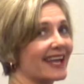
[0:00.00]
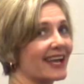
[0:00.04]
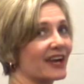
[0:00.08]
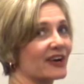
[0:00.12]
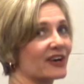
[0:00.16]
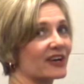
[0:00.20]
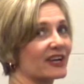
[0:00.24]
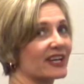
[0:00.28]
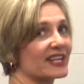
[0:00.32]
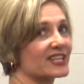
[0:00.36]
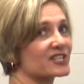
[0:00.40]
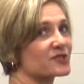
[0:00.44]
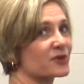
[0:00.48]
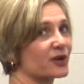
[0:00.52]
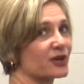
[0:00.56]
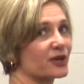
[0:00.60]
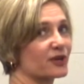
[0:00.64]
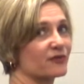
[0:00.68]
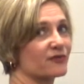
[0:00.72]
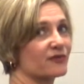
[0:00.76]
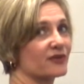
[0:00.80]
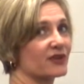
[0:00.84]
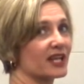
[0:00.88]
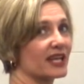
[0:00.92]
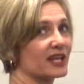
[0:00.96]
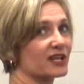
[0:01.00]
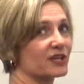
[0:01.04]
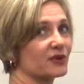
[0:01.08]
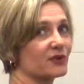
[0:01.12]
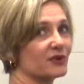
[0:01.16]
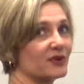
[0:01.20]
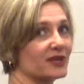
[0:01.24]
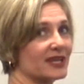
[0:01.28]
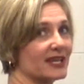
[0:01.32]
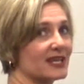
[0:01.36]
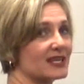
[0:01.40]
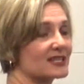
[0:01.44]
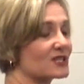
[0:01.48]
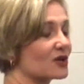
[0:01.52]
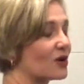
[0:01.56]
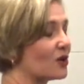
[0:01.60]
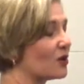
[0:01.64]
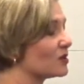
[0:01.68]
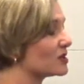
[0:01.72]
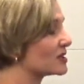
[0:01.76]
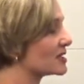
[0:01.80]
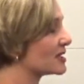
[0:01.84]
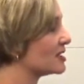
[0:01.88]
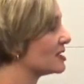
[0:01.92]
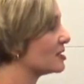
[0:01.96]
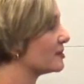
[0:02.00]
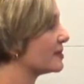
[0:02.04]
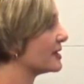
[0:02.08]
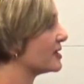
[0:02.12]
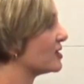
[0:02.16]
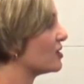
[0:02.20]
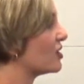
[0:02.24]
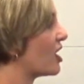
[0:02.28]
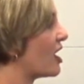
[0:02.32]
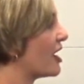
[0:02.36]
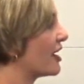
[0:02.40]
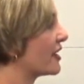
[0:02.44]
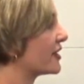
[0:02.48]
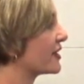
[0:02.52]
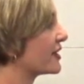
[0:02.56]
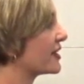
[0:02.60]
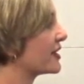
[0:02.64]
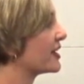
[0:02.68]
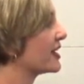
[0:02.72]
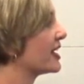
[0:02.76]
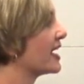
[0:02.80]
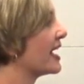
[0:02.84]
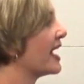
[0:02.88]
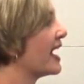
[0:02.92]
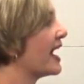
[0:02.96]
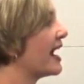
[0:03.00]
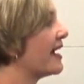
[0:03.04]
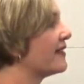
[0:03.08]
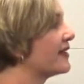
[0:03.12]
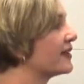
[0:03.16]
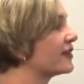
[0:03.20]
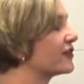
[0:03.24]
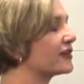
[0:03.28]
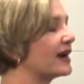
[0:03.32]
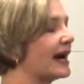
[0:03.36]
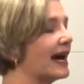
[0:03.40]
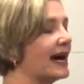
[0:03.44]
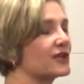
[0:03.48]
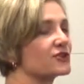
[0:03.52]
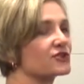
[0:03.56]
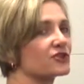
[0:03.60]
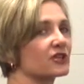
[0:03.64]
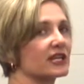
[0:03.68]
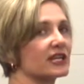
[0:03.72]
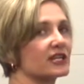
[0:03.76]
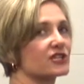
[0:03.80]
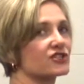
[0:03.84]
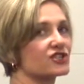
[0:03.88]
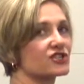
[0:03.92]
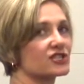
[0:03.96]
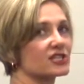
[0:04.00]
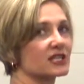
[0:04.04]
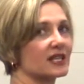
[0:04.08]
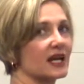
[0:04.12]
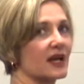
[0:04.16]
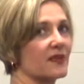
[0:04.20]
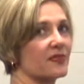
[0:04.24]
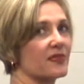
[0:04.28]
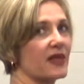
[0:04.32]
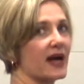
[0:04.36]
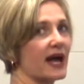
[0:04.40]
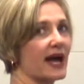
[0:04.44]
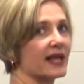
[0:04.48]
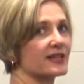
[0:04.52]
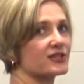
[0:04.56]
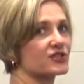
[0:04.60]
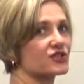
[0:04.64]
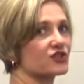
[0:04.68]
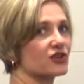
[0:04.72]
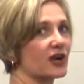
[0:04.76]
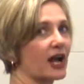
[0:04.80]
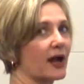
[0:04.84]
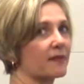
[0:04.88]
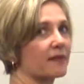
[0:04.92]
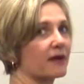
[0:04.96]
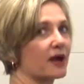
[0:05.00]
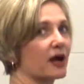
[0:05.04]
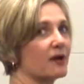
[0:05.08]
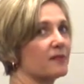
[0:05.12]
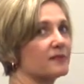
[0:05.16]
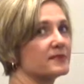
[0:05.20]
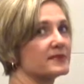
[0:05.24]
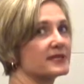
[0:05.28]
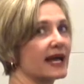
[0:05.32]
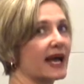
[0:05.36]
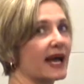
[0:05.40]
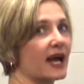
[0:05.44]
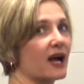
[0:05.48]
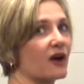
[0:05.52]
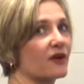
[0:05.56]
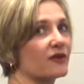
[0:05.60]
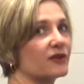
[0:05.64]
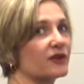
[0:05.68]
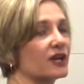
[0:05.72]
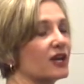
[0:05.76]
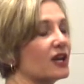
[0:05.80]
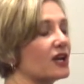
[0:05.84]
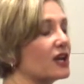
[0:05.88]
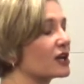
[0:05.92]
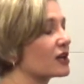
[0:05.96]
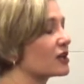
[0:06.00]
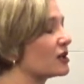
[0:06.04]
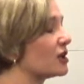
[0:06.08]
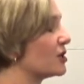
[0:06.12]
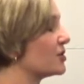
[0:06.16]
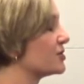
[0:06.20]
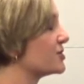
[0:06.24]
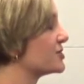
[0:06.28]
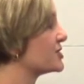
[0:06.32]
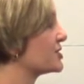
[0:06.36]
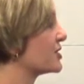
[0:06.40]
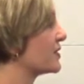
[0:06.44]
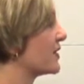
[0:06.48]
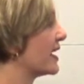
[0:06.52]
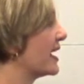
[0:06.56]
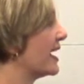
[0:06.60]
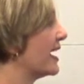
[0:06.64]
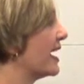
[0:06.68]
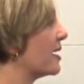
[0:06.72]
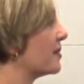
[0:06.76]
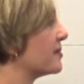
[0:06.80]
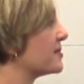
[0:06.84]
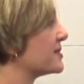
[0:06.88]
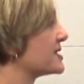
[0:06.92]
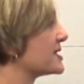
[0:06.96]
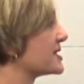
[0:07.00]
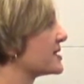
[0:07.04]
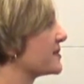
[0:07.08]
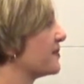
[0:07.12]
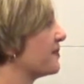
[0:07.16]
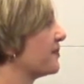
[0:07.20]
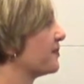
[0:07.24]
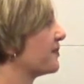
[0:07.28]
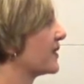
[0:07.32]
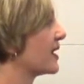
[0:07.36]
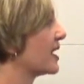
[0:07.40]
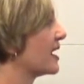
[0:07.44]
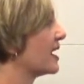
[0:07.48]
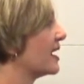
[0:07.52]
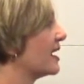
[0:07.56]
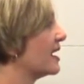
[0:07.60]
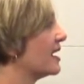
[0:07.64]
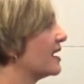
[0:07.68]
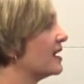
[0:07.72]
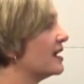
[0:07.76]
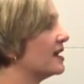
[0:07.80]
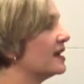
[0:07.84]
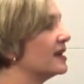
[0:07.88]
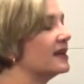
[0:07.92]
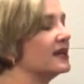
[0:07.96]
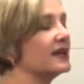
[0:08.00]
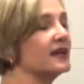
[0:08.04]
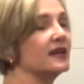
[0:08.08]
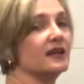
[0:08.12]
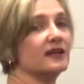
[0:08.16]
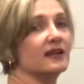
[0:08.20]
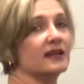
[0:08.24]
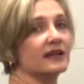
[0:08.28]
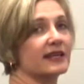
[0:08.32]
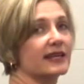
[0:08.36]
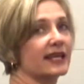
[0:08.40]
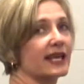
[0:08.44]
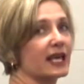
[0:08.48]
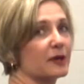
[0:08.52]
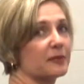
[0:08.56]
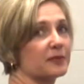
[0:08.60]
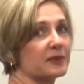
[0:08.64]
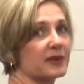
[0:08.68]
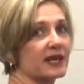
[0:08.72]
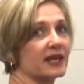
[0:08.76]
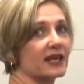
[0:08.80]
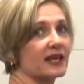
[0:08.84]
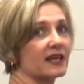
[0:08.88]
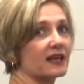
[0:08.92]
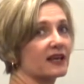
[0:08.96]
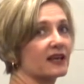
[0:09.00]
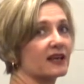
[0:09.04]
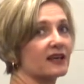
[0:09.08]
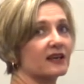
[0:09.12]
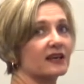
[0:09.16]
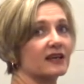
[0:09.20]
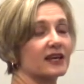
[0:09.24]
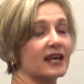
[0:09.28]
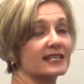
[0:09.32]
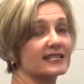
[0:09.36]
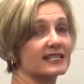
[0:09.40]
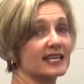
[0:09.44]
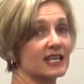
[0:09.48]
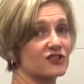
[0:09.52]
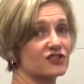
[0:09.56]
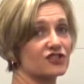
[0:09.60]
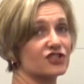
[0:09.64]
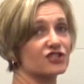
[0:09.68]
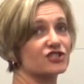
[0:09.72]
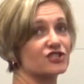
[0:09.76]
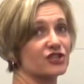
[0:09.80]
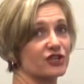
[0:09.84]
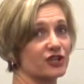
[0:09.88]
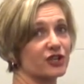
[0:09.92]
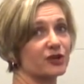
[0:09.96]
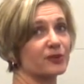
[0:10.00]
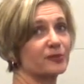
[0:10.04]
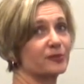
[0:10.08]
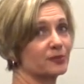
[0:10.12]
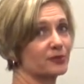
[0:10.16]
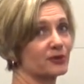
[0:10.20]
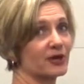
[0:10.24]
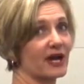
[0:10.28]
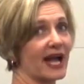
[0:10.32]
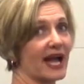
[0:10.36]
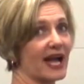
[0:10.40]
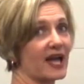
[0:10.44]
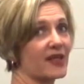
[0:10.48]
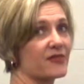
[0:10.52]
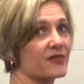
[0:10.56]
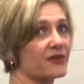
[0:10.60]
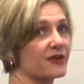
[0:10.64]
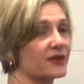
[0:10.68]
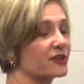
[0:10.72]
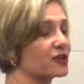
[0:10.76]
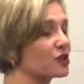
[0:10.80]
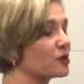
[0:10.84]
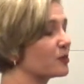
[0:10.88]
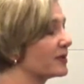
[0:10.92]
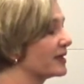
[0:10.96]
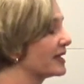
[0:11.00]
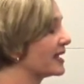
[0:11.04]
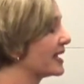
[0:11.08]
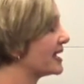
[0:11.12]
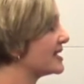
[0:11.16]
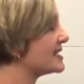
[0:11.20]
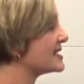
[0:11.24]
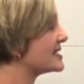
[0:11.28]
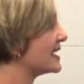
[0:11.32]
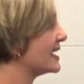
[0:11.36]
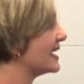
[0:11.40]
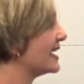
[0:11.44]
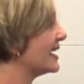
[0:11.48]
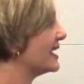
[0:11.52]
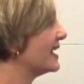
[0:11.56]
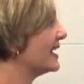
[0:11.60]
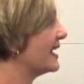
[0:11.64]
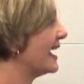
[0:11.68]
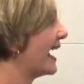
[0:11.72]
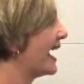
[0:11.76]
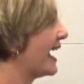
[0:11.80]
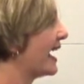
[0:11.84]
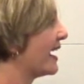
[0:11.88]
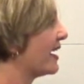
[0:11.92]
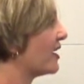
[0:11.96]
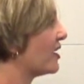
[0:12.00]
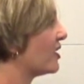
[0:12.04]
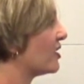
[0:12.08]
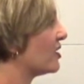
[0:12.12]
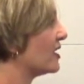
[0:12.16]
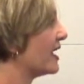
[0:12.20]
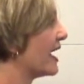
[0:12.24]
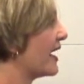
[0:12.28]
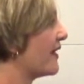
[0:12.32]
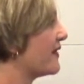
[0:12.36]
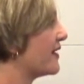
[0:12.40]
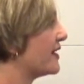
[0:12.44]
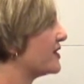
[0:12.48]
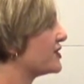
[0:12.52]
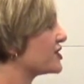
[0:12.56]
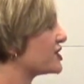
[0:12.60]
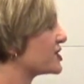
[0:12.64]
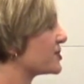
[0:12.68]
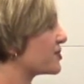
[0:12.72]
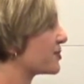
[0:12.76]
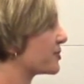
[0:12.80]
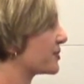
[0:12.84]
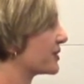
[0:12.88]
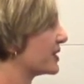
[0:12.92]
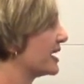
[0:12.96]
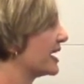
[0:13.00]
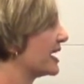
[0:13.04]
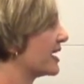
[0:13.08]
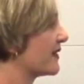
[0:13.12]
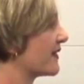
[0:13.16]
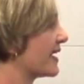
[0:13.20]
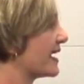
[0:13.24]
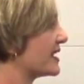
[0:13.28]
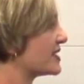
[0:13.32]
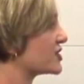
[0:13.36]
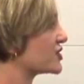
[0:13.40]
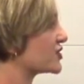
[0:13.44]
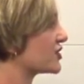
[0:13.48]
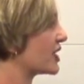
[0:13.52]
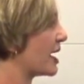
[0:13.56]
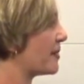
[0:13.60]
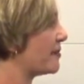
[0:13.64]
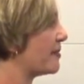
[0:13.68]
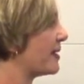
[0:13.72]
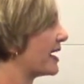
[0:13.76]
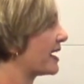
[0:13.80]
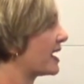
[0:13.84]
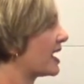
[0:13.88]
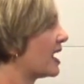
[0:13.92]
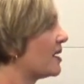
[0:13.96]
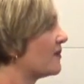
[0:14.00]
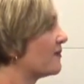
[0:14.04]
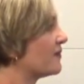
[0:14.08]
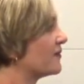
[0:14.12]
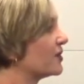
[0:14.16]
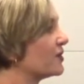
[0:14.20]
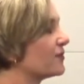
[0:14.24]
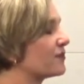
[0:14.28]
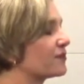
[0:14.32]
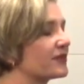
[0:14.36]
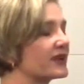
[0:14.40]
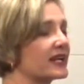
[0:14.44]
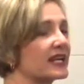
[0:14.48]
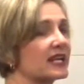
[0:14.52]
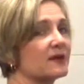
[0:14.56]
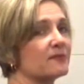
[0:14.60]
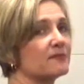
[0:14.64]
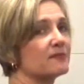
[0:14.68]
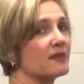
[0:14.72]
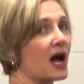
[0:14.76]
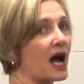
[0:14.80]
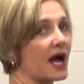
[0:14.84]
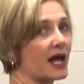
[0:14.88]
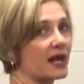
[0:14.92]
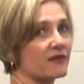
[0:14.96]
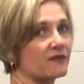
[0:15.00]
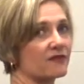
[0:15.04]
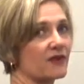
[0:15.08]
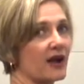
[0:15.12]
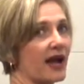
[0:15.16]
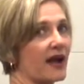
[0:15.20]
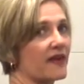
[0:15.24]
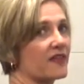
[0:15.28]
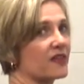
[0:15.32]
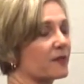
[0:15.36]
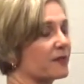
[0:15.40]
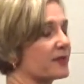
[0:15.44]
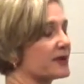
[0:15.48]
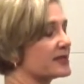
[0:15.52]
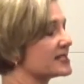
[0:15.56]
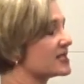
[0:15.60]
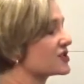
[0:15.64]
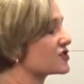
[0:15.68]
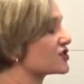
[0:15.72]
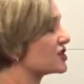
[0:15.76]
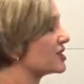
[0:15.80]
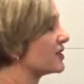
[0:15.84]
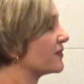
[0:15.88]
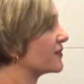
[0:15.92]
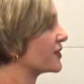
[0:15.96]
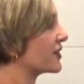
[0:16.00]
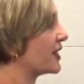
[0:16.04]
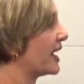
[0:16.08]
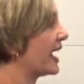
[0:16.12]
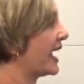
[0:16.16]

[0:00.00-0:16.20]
areas where you feel like you need to hold it a little bit longer, and then gradually just let that strap come down close to the hips. Keeping attention to your breath, you'll begin to inhale and then just bring that strap back up. Feel free to modify the position of your